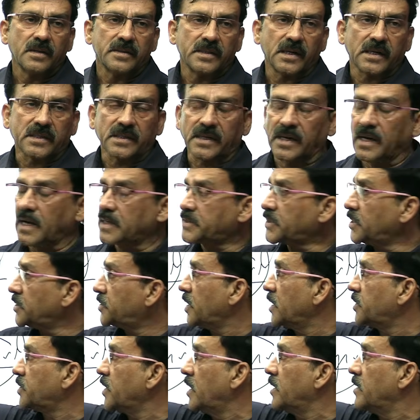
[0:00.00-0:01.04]
That Karachi
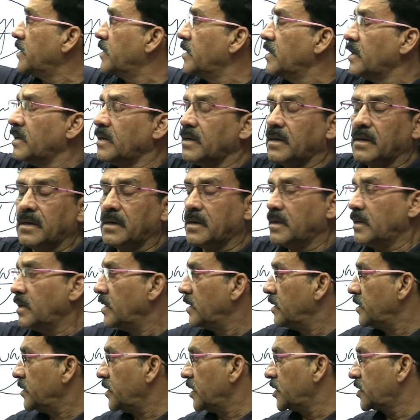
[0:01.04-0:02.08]
session,
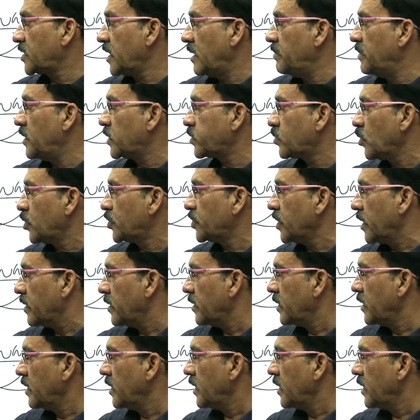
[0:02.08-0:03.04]
this can be the question.